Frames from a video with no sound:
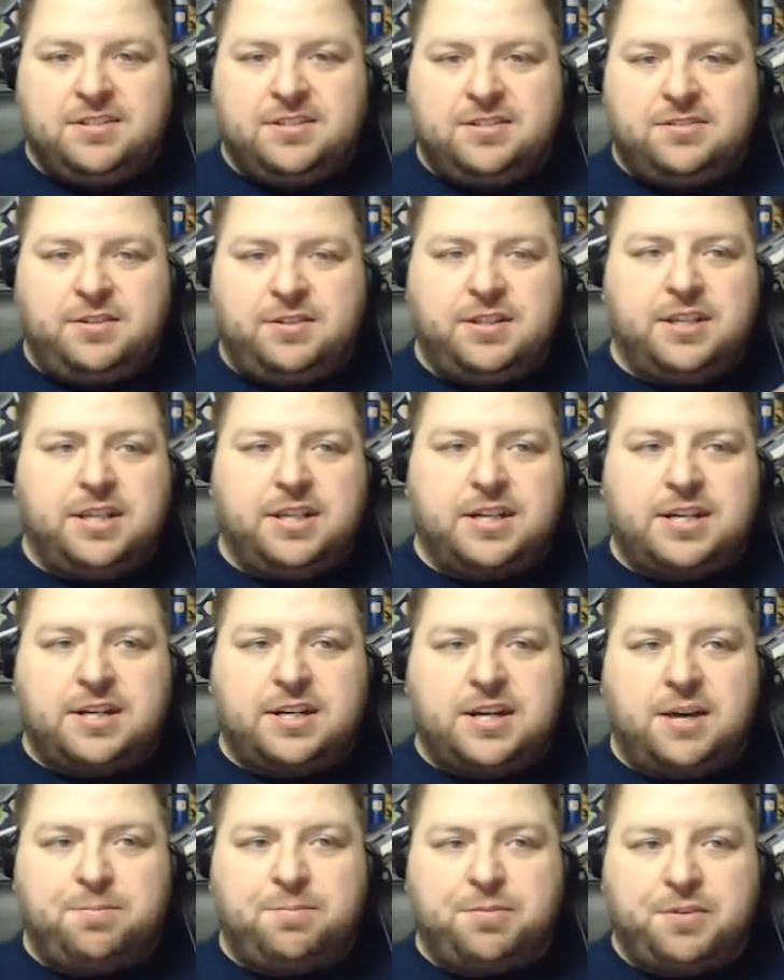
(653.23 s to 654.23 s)
So I did like a
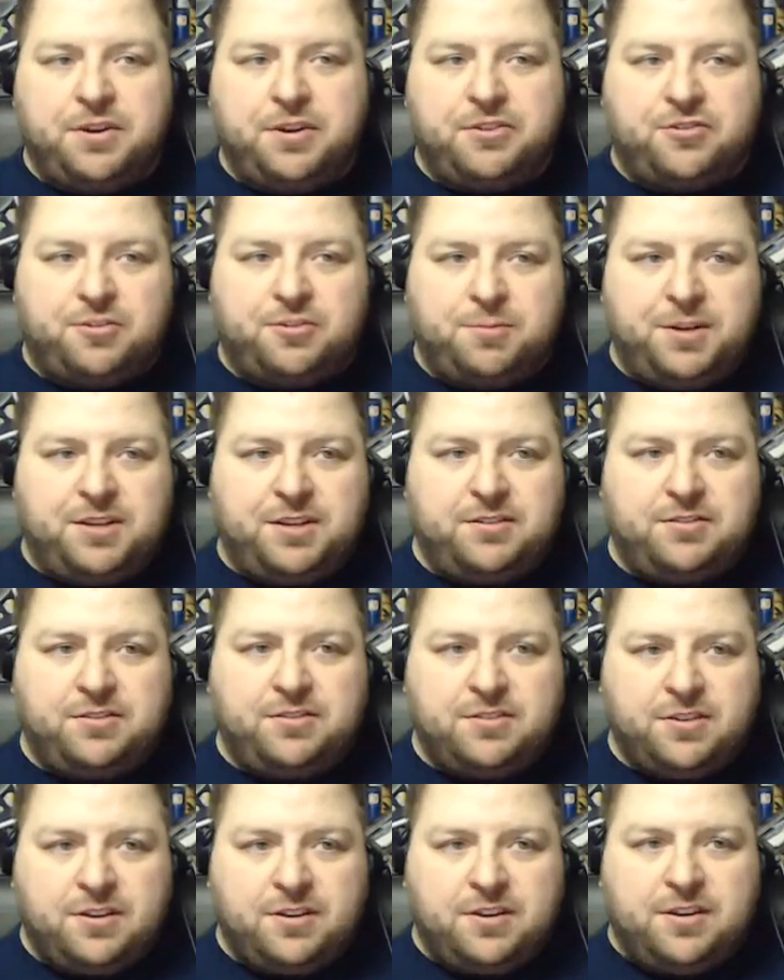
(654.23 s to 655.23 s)
couple
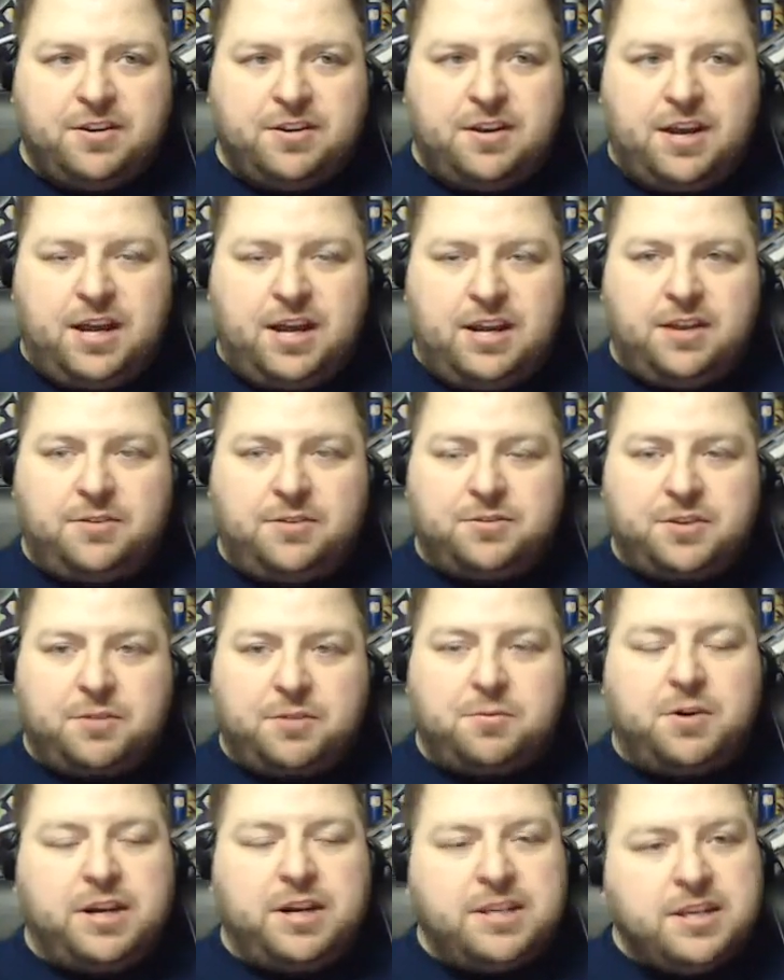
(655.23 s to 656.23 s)
instruments, and I was like,
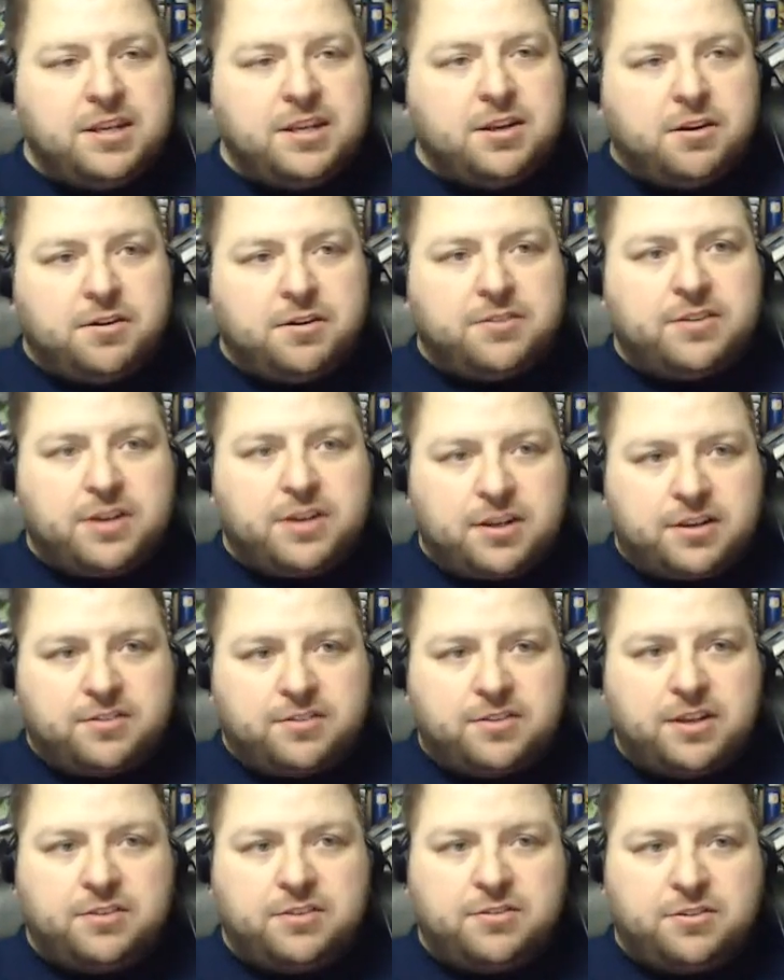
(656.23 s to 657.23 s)
well, I did notice that it
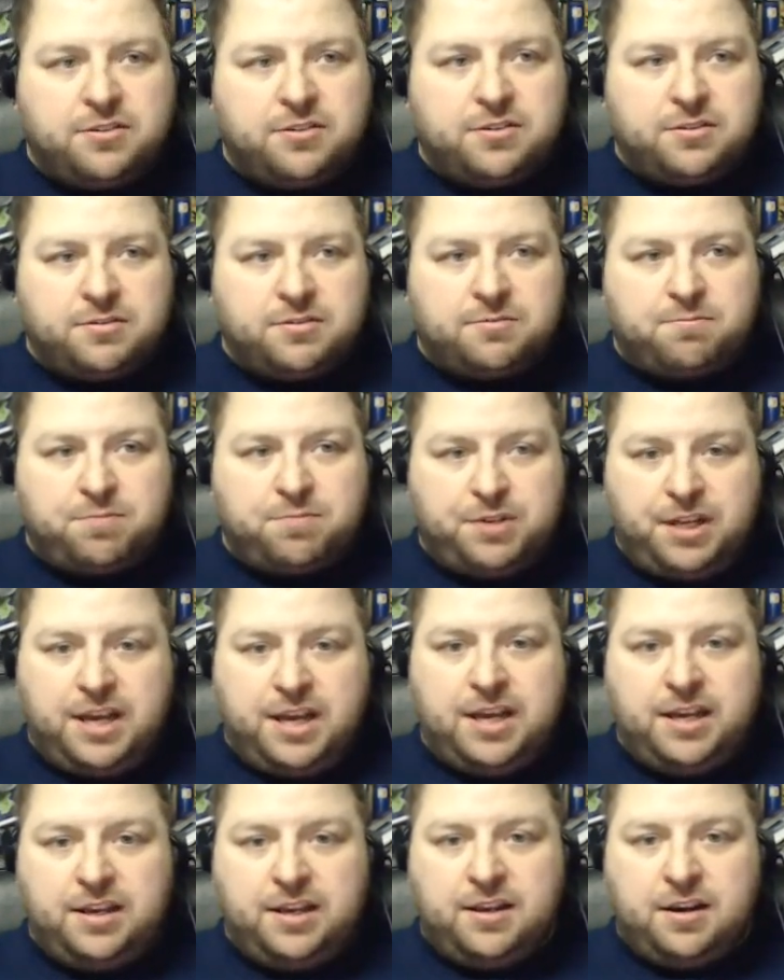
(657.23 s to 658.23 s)
says you could
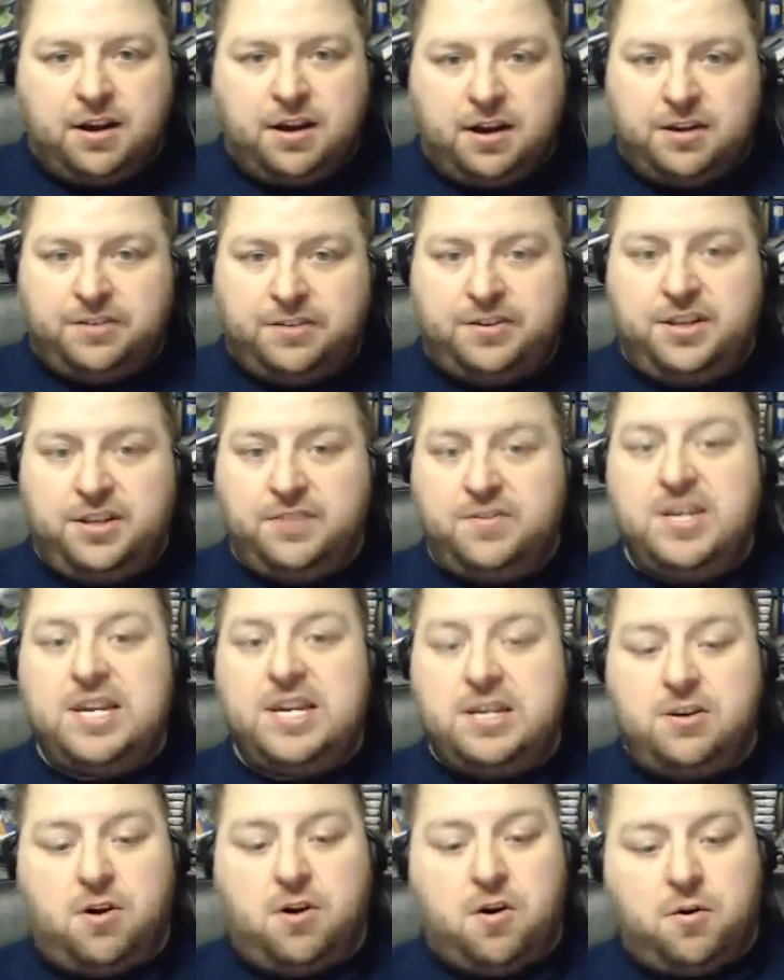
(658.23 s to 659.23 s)
play on
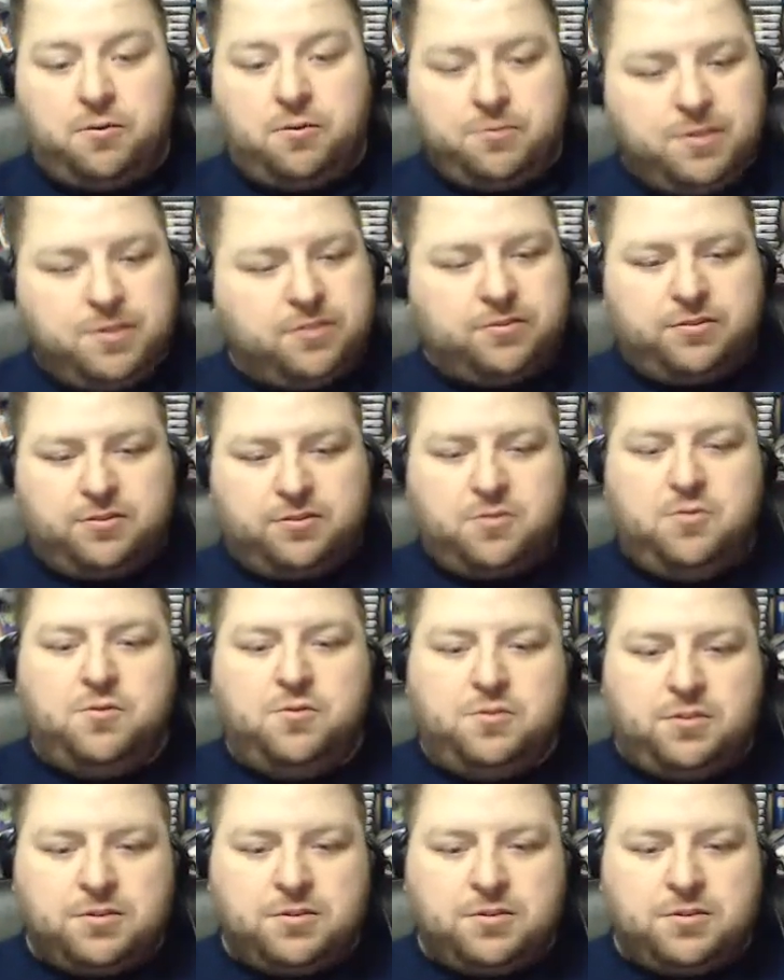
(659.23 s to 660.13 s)
TV. Oh, this is cool.